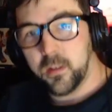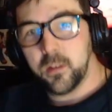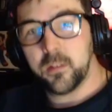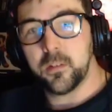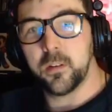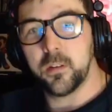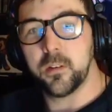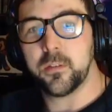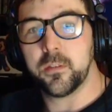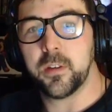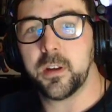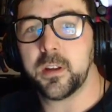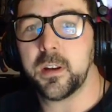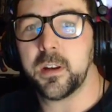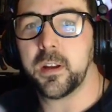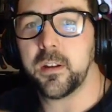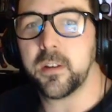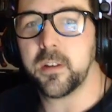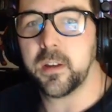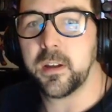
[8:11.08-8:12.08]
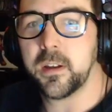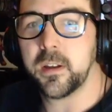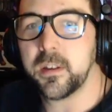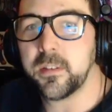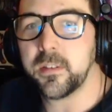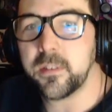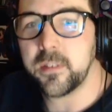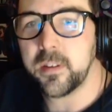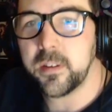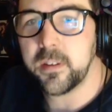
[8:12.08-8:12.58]
So check it out,
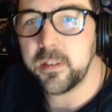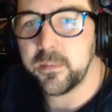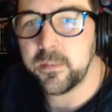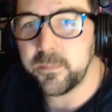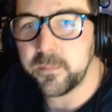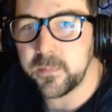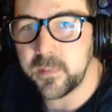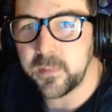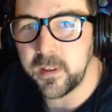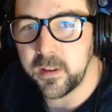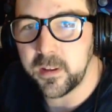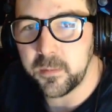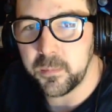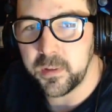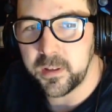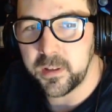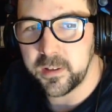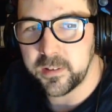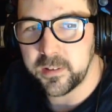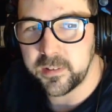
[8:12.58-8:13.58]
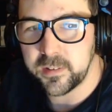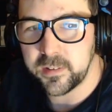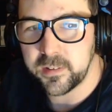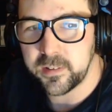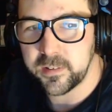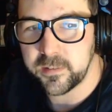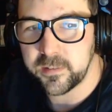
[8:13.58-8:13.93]
guys. God bless.